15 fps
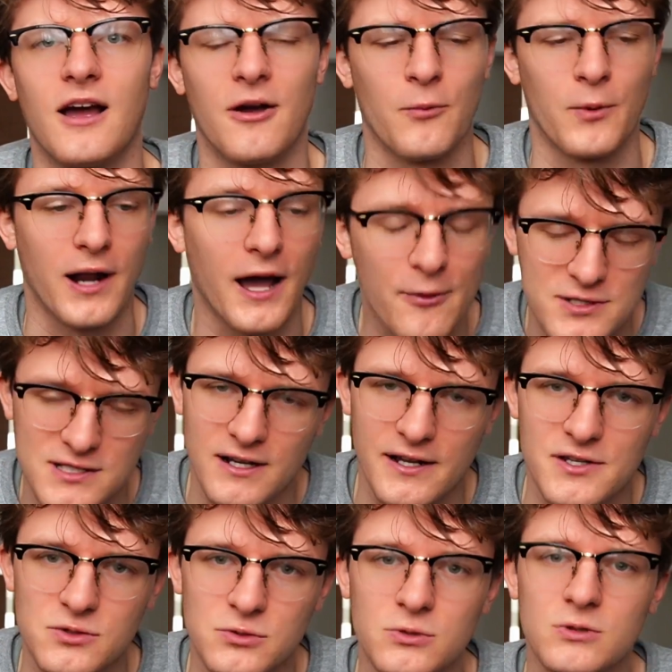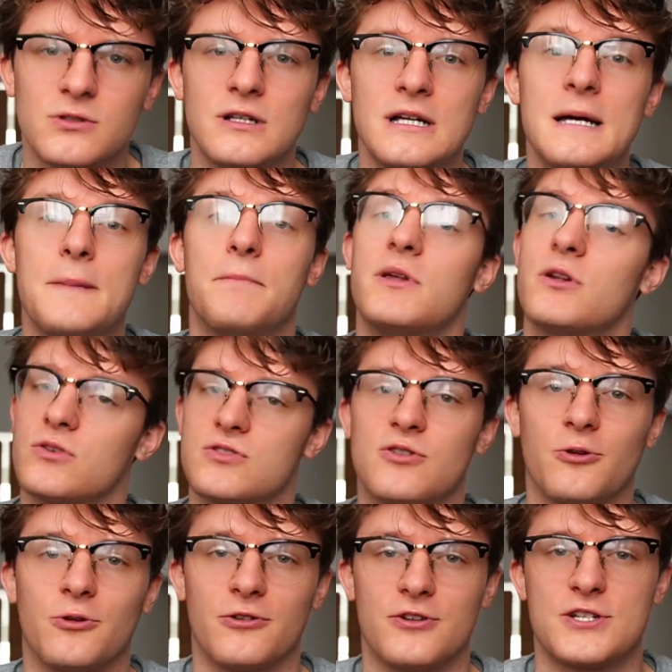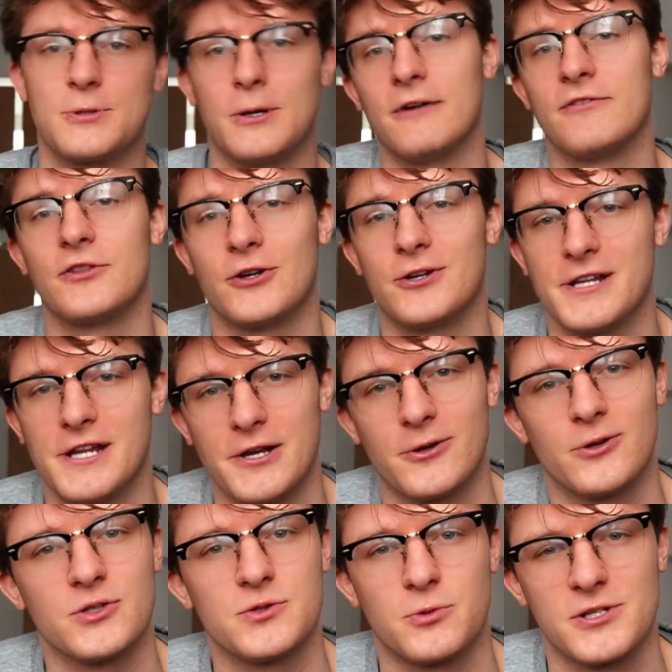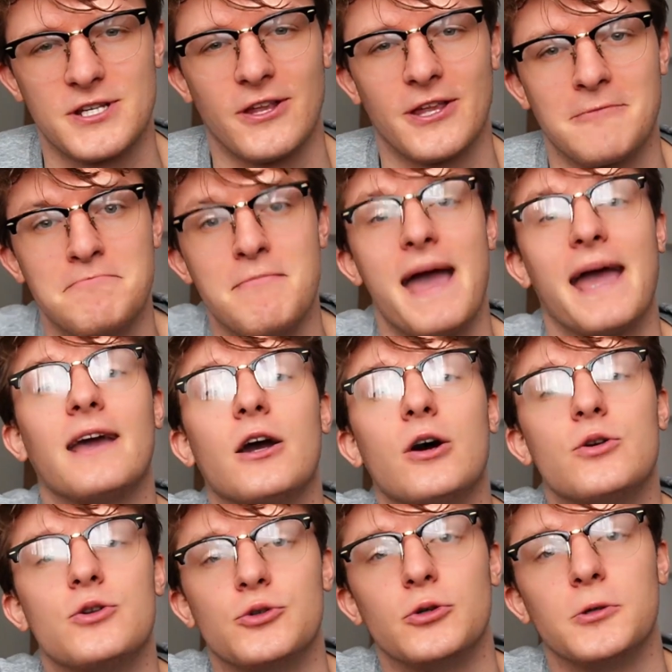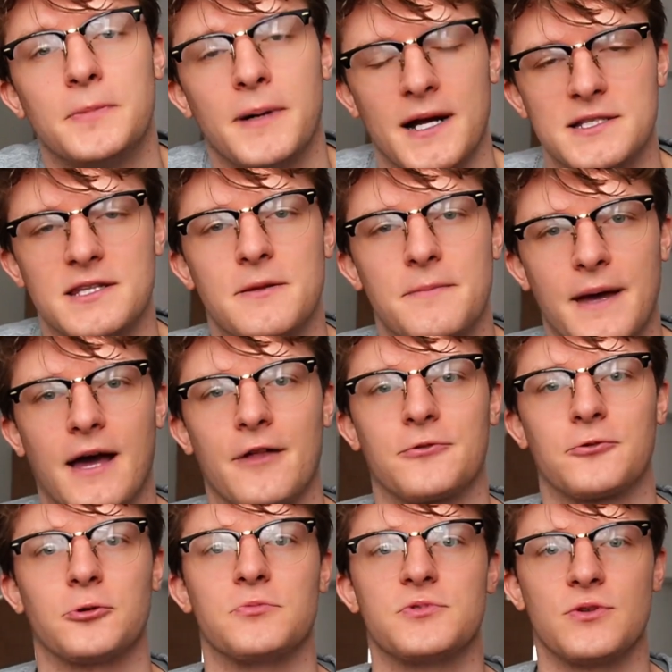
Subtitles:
When I was in high school, middle schoolers, 12 and 13-year-olds were selling mango Juul pods in the bathroom.